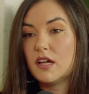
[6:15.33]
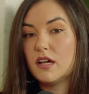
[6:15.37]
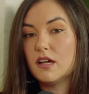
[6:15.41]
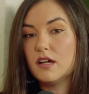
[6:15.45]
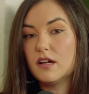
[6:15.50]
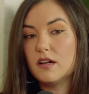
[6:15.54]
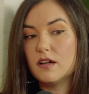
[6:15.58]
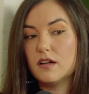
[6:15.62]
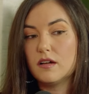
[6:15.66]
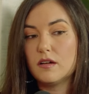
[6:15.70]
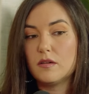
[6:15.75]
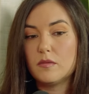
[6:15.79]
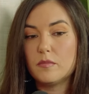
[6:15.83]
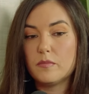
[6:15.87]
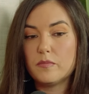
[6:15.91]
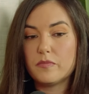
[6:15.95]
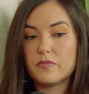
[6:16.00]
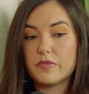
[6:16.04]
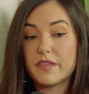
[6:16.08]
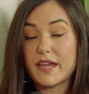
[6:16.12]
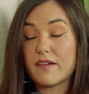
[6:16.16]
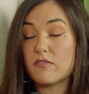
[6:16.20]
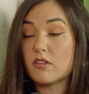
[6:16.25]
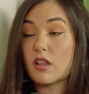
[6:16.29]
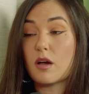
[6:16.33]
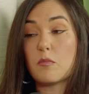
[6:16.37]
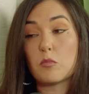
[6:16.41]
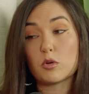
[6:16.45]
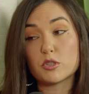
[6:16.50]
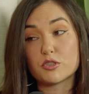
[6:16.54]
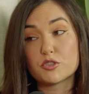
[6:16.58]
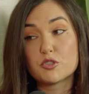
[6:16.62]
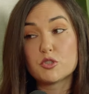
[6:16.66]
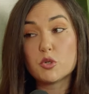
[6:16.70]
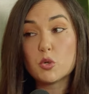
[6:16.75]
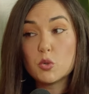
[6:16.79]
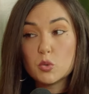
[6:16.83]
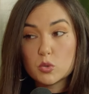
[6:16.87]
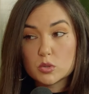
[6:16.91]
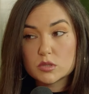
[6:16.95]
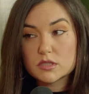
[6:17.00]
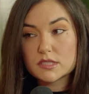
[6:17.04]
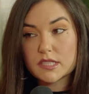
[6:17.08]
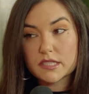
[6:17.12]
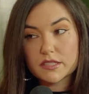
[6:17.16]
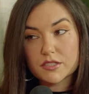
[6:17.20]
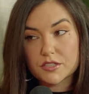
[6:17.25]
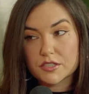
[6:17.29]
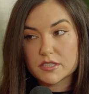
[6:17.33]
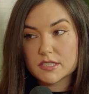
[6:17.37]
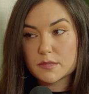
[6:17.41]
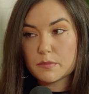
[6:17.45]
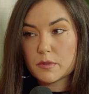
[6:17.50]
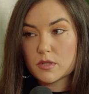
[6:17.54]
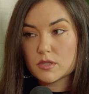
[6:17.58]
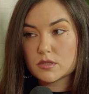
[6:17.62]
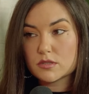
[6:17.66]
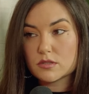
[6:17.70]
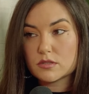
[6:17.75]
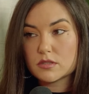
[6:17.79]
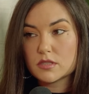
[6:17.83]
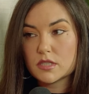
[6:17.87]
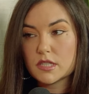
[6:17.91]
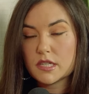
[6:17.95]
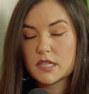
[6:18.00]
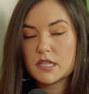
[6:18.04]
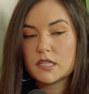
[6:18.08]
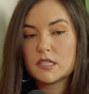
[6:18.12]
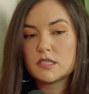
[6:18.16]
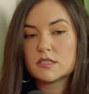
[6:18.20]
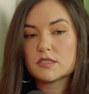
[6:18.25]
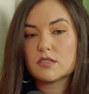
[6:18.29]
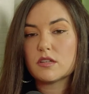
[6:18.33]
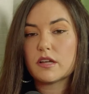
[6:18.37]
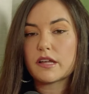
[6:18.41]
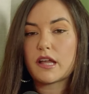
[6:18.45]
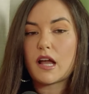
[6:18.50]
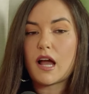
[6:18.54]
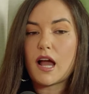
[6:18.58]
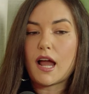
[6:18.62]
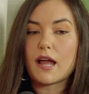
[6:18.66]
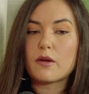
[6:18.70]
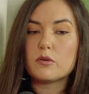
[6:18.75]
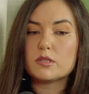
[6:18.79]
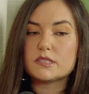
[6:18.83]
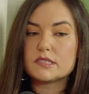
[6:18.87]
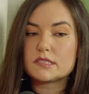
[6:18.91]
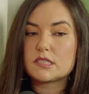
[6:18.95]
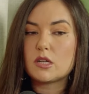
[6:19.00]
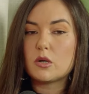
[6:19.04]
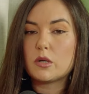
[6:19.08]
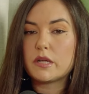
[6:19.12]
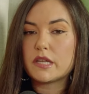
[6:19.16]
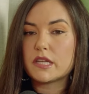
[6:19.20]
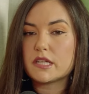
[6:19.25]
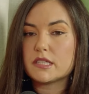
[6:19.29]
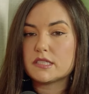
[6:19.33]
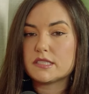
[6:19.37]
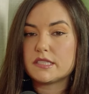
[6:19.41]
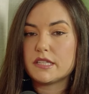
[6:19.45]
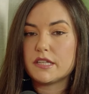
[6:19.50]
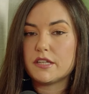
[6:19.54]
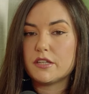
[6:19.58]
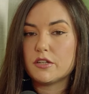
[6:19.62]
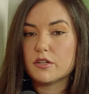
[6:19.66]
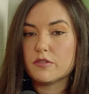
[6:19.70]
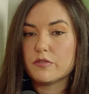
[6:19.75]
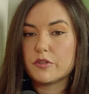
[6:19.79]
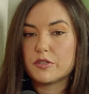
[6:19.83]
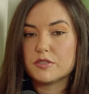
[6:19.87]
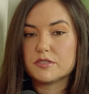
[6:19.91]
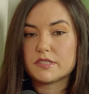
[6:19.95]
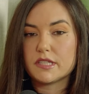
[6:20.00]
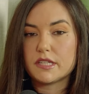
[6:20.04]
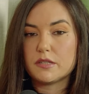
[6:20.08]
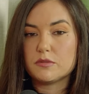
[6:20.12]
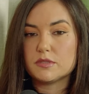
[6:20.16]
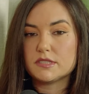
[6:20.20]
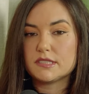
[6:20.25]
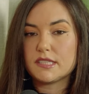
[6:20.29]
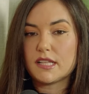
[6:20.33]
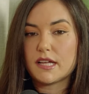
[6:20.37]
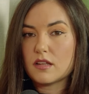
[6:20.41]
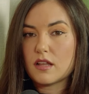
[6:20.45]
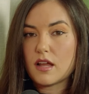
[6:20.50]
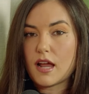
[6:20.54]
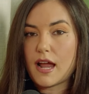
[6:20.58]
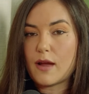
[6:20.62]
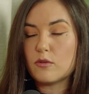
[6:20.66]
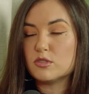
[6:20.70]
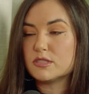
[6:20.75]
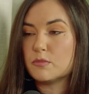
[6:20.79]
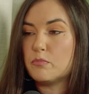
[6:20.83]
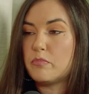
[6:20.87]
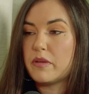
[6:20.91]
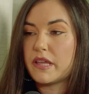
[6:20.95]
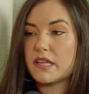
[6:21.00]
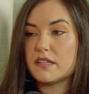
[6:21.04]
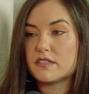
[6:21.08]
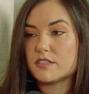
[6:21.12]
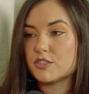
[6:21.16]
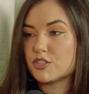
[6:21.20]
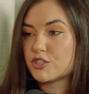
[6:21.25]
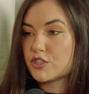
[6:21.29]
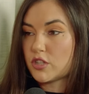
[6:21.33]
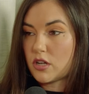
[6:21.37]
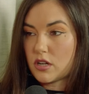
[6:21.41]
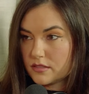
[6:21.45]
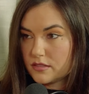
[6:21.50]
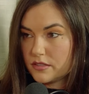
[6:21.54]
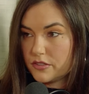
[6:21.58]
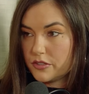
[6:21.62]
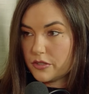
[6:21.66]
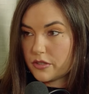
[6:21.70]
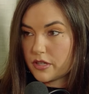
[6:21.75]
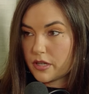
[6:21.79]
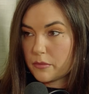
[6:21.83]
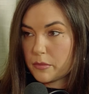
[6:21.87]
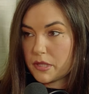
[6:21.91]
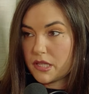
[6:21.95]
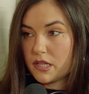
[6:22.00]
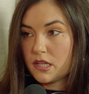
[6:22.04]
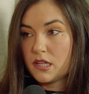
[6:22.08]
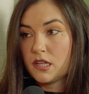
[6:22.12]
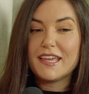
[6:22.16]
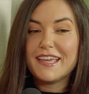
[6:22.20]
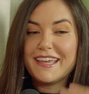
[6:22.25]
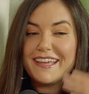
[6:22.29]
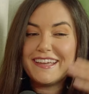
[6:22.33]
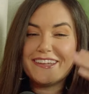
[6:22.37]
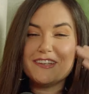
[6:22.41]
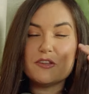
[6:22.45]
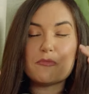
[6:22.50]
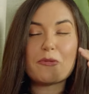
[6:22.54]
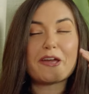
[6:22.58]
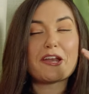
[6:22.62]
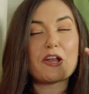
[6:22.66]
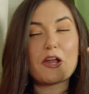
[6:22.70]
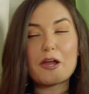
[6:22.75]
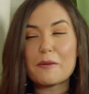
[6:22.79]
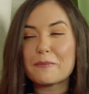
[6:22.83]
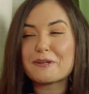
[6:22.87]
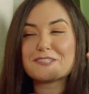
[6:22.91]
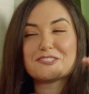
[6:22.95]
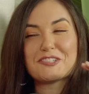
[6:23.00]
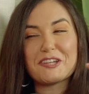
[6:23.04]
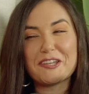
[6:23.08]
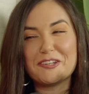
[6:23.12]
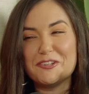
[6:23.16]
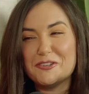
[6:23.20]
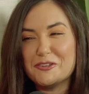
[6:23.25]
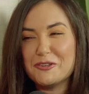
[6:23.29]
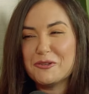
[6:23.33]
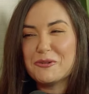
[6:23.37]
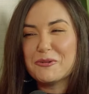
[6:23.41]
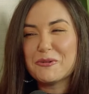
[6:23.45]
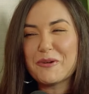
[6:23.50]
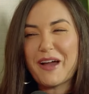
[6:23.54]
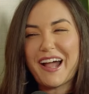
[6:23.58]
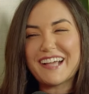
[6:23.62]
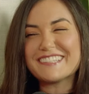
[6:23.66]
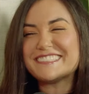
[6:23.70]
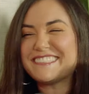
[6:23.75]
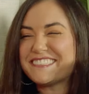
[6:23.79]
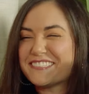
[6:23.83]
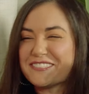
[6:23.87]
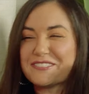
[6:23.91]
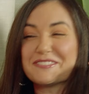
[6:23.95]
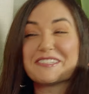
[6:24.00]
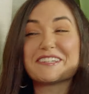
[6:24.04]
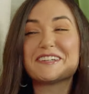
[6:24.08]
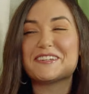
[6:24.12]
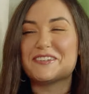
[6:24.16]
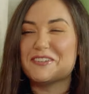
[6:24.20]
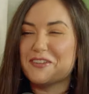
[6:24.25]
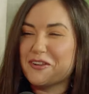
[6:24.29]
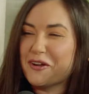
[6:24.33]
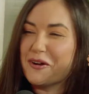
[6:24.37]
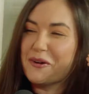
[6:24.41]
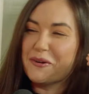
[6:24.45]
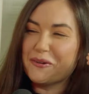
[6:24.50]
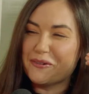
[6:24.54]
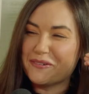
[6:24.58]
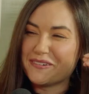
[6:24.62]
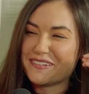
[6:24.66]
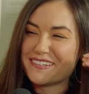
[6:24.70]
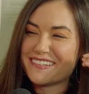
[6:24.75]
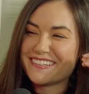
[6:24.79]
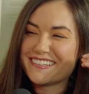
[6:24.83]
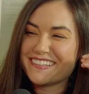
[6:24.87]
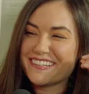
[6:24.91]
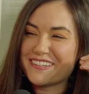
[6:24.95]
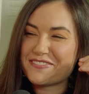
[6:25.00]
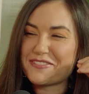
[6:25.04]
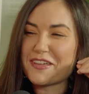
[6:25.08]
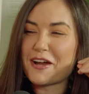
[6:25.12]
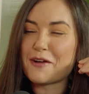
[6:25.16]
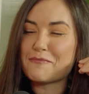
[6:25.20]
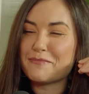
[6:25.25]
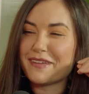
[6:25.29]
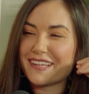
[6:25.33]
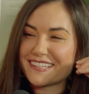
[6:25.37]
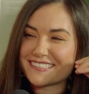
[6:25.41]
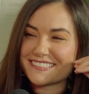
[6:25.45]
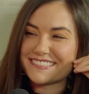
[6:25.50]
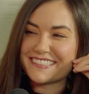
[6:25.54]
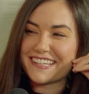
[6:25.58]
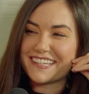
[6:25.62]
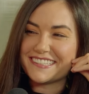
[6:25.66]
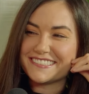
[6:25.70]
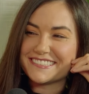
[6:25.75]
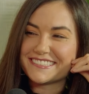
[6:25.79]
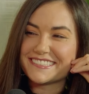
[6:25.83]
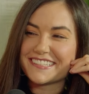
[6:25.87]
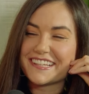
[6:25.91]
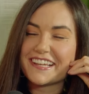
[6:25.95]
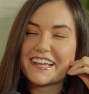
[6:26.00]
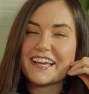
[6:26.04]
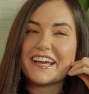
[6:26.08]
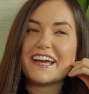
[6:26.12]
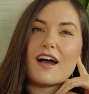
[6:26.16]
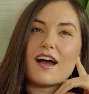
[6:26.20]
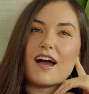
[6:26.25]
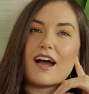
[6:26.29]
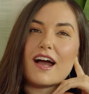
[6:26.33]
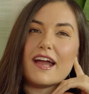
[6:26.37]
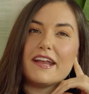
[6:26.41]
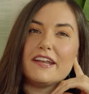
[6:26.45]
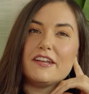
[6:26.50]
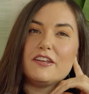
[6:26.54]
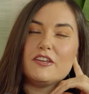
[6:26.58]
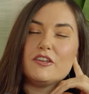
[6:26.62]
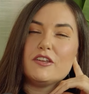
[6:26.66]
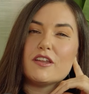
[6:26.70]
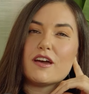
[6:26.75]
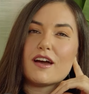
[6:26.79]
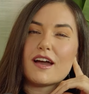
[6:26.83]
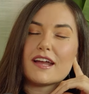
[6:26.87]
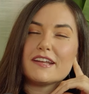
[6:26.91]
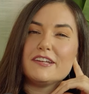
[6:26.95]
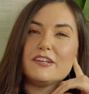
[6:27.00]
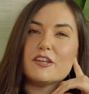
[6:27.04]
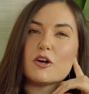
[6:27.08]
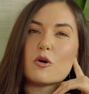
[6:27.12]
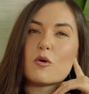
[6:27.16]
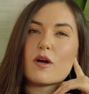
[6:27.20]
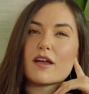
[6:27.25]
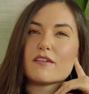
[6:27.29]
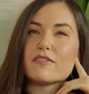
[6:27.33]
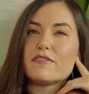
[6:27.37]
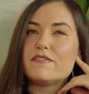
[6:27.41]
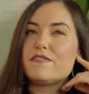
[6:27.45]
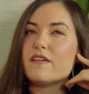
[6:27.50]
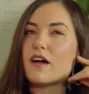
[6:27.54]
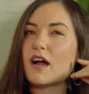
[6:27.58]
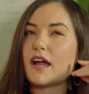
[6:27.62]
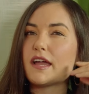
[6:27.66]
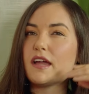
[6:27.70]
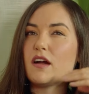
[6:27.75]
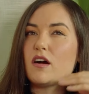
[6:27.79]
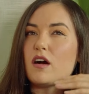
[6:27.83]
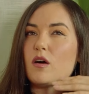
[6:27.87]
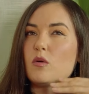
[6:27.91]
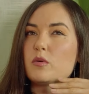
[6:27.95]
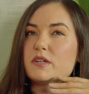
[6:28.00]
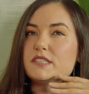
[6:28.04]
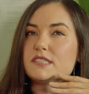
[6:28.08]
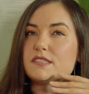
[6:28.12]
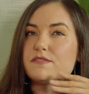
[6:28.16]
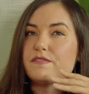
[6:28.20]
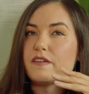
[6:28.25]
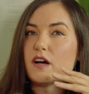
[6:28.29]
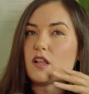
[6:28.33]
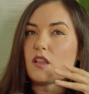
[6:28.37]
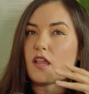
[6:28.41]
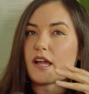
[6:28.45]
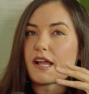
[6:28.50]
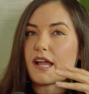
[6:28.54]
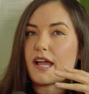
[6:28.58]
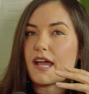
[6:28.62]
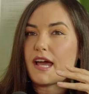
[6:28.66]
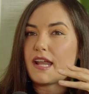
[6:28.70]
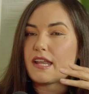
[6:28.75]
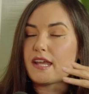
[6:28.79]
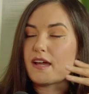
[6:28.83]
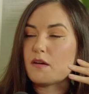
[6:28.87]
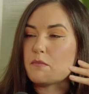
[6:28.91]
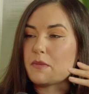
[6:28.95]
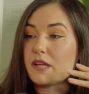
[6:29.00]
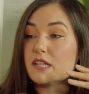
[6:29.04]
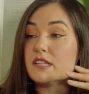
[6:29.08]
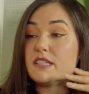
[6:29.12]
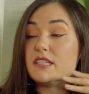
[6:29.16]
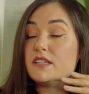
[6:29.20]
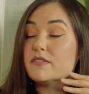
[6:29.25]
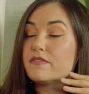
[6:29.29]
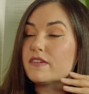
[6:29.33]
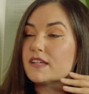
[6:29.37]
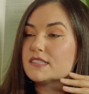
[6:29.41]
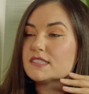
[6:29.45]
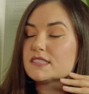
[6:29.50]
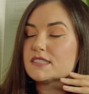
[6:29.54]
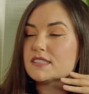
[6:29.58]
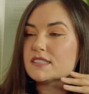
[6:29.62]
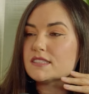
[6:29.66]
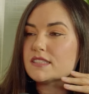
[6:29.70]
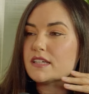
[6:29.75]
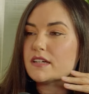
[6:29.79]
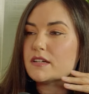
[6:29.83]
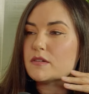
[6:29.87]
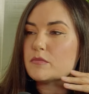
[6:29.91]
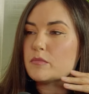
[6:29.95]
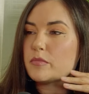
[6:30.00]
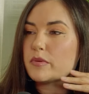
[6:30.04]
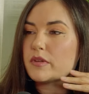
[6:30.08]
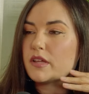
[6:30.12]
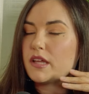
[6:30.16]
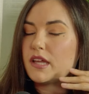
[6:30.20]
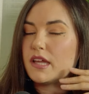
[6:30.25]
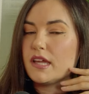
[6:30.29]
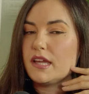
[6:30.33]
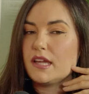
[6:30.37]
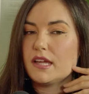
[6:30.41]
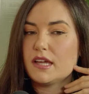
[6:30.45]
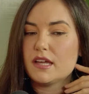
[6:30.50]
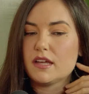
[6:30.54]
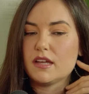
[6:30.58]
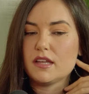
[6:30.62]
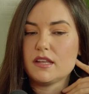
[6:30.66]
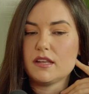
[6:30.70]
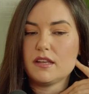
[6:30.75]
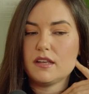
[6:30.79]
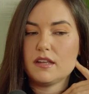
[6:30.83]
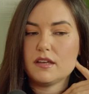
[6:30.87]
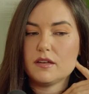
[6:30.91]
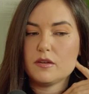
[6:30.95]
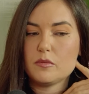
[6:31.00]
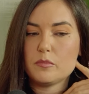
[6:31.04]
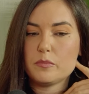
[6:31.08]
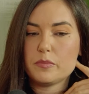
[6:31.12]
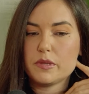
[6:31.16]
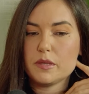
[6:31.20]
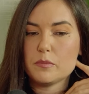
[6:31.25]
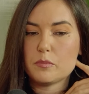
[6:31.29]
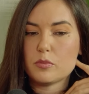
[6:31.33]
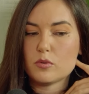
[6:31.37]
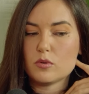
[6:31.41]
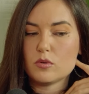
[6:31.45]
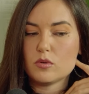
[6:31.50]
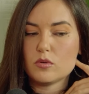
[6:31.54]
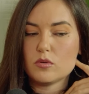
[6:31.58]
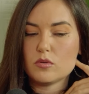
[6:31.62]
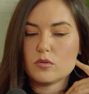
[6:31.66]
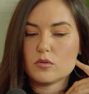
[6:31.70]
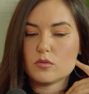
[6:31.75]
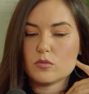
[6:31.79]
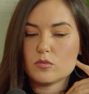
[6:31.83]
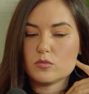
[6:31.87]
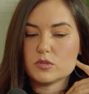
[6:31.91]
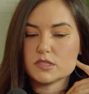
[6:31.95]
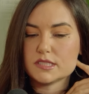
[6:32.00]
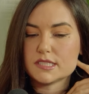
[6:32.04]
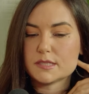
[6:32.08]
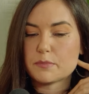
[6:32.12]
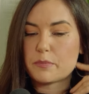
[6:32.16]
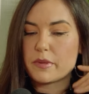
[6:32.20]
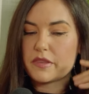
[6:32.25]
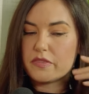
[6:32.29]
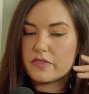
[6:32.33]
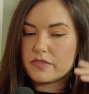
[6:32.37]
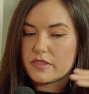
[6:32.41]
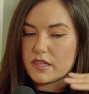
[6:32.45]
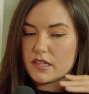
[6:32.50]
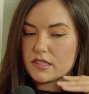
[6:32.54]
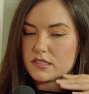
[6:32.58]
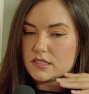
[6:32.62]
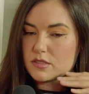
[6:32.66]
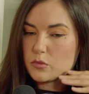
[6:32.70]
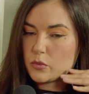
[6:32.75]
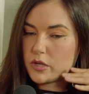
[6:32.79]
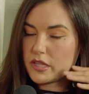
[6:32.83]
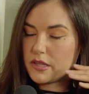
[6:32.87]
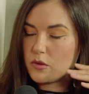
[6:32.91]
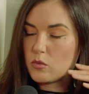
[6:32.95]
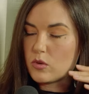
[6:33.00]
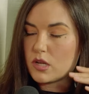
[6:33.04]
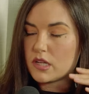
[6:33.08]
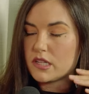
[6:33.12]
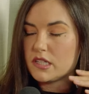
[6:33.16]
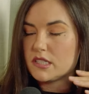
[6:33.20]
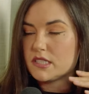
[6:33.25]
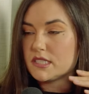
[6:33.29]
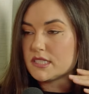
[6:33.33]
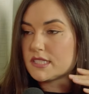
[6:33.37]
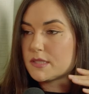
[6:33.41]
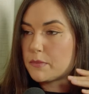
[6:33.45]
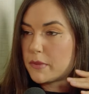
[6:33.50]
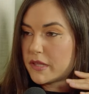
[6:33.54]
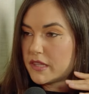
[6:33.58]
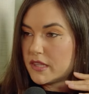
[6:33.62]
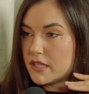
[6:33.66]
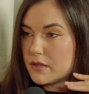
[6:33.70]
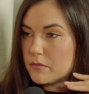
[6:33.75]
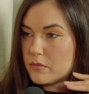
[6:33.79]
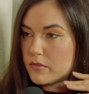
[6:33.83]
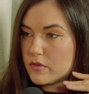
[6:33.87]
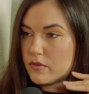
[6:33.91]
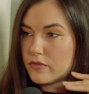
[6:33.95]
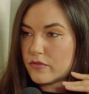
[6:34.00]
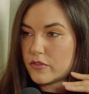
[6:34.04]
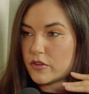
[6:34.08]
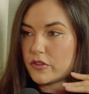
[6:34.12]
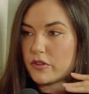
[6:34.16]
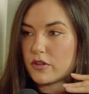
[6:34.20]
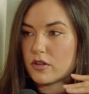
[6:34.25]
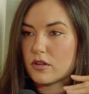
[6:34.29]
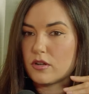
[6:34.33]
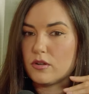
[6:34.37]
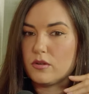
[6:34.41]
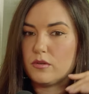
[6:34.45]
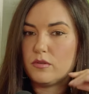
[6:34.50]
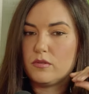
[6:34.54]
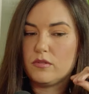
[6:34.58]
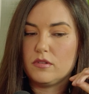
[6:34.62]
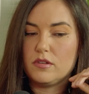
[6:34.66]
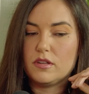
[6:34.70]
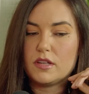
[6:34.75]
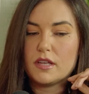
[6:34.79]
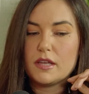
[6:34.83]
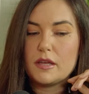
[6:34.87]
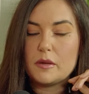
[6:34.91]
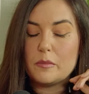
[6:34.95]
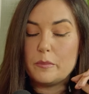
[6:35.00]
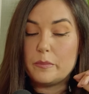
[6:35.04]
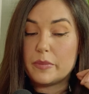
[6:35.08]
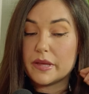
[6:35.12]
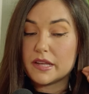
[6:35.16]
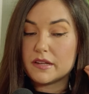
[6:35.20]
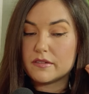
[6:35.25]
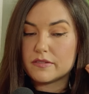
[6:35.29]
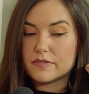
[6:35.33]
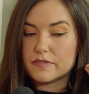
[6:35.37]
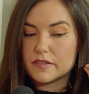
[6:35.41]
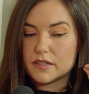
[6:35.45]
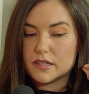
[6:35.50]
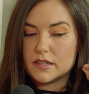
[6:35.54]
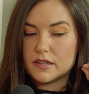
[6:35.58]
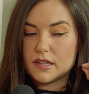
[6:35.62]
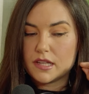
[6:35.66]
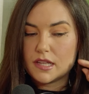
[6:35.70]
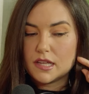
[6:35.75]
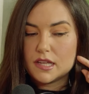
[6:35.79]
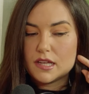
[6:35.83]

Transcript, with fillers: Um, they have a lot more tools at their disposal. Yeah. So like I was going into interviews and it was like I was bait to shark. You know what I mean? Mm. No matter how much I knew, I still didn't know if that uh, makes ah, okay, sense. that makes sense. I, I know I, f- I always felt like I had to have my defenses up, yeah. and people would spin things the way they wanted to spin them for their own benefit.